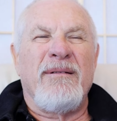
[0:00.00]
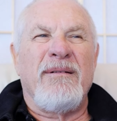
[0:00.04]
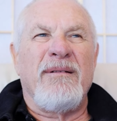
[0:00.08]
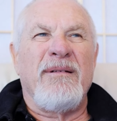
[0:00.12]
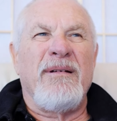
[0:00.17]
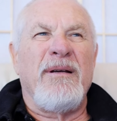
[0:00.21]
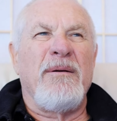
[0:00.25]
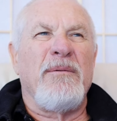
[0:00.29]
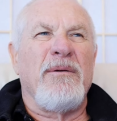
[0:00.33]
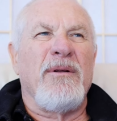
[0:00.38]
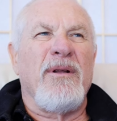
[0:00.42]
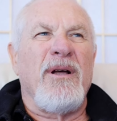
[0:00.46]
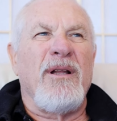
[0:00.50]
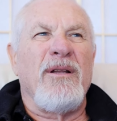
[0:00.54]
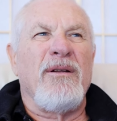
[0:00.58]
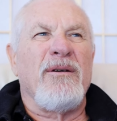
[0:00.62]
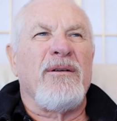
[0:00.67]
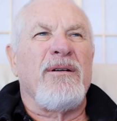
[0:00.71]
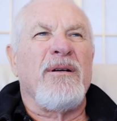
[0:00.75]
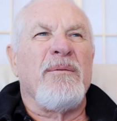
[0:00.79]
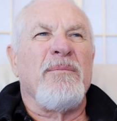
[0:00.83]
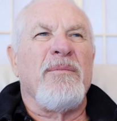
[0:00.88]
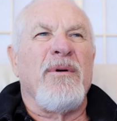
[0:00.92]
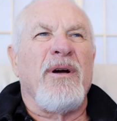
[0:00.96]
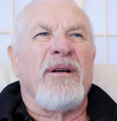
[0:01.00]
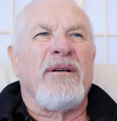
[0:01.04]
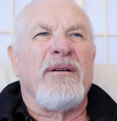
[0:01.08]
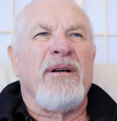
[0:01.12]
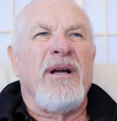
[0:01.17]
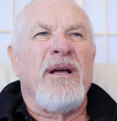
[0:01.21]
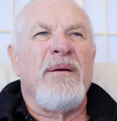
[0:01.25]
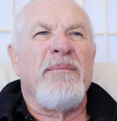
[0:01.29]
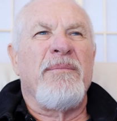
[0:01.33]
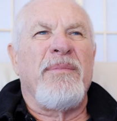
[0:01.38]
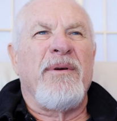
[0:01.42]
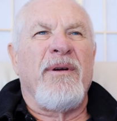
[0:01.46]
Yeah, well, I look at my
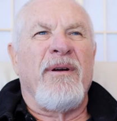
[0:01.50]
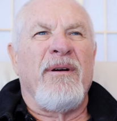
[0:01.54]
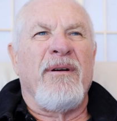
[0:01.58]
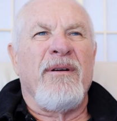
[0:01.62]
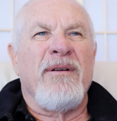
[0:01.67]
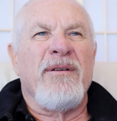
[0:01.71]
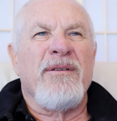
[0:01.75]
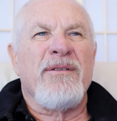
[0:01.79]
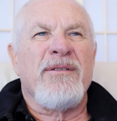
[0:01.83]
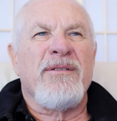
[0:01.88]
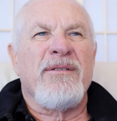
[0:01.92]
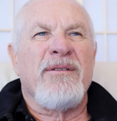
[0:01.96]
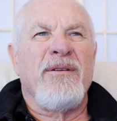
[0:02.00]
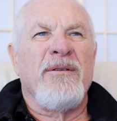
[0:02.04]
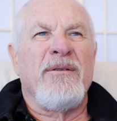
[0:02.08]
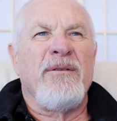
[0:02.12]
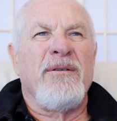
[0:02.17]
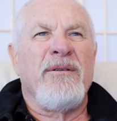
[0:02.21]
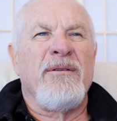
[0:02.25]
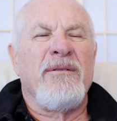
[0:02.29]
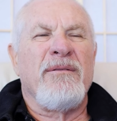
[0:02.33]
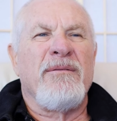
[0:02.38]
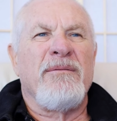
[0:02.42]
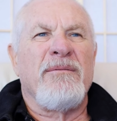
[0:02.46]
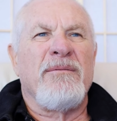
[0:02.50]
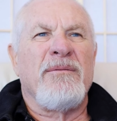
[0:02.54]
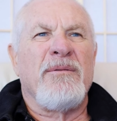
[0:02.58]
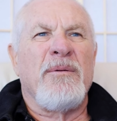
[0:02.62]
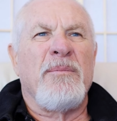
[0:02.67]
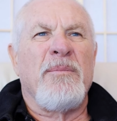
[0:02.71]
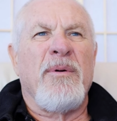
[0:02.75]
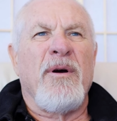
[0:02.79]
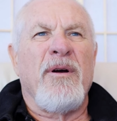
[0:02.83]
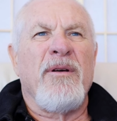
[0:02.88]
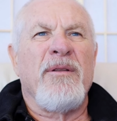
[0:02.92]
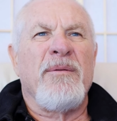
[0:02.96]
grandparents who were
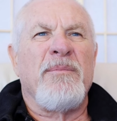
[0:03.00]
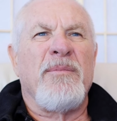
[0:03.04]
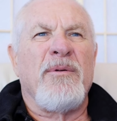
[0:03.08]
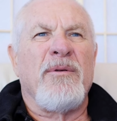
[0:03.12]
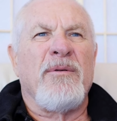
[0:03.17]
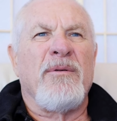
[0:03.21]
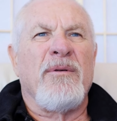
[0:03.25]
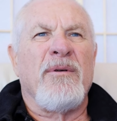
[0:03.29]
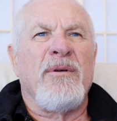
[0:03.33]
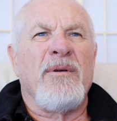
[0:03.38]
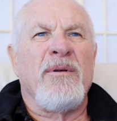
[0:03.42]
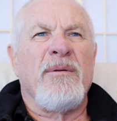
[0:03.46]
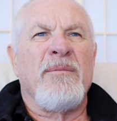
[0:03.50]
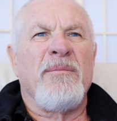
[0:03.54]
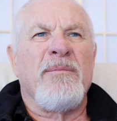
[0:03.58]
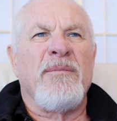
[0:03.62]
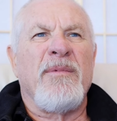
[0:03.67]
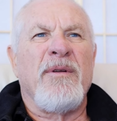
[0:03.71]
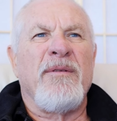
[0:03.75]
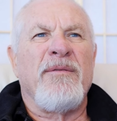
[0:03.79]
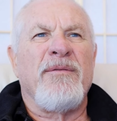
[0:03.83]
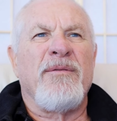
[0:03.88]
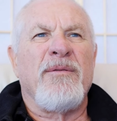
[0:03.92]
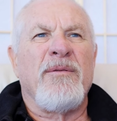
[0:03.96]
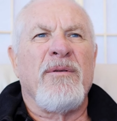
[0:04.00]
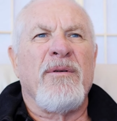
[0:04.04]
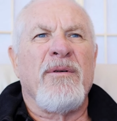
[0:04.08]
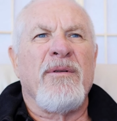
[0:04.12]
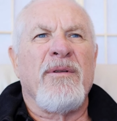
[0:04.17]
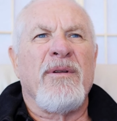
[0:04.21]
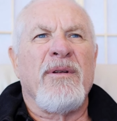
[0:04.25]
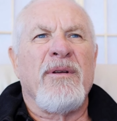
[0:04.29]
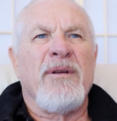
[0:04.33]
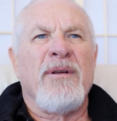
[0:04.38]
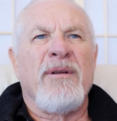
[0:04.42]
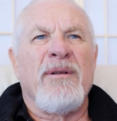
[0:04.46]
both born before
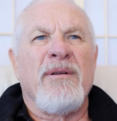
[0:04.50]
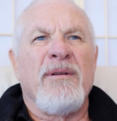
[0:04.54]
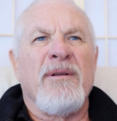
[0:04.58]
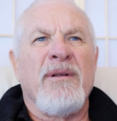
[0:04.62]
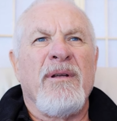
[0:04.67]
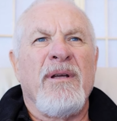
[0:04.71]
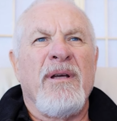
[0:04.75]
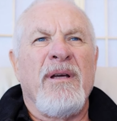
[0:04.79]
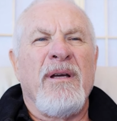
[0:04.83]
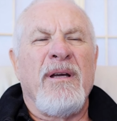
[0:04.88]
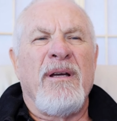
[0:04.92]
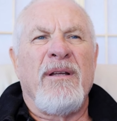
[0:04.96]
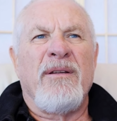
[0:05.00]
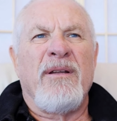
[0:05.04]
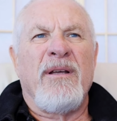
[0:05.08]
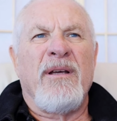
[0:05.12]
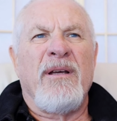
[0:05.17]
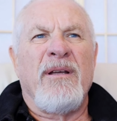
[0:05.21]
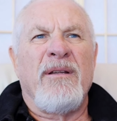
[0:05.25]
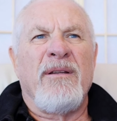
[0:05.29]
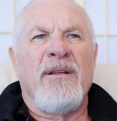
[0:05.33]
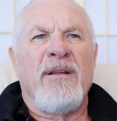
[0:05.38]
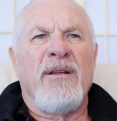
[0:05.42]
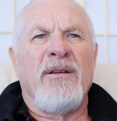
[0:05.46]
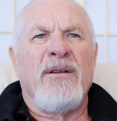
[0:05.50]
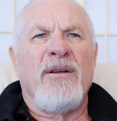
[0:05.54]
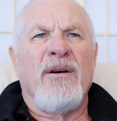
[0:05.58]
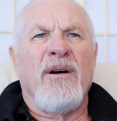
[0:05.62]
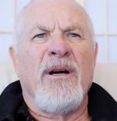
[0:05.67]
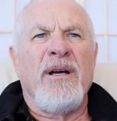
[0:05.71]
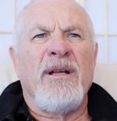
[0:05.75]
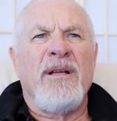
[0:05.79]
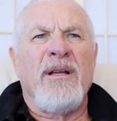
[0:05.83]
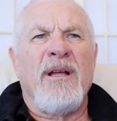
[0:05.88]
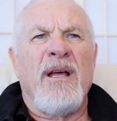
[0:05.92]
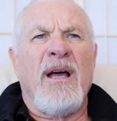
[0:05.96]
in
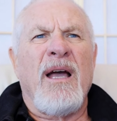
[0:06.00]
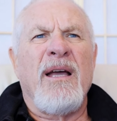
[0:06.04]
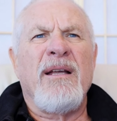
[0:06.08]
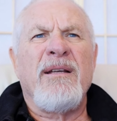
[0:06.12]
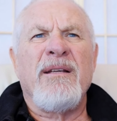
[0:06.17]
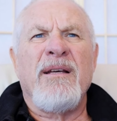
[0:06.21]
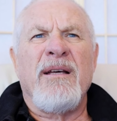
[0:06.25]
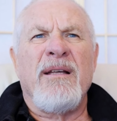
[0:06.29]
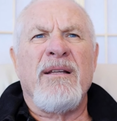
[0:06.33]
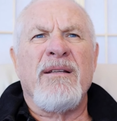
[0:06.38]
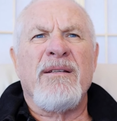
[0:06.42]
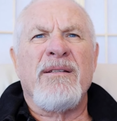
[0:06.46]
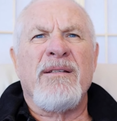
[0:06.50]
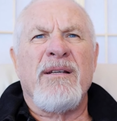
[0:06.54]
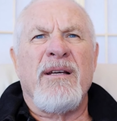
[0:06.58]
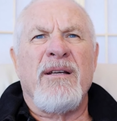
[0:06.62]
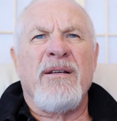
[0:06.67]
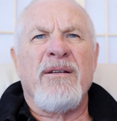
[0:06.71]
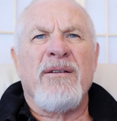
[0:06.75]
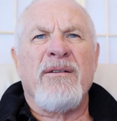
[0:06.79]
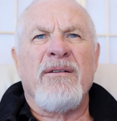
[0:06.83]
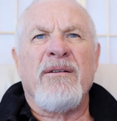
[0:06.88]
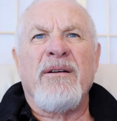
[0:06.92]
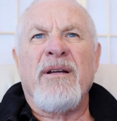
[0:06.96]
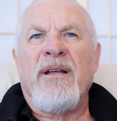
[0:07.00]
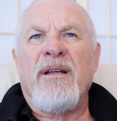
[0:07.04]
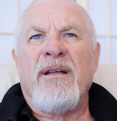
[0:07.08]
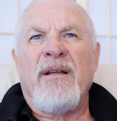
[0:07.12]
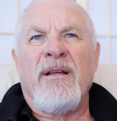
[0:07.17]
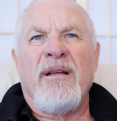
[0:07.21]
the 18th century,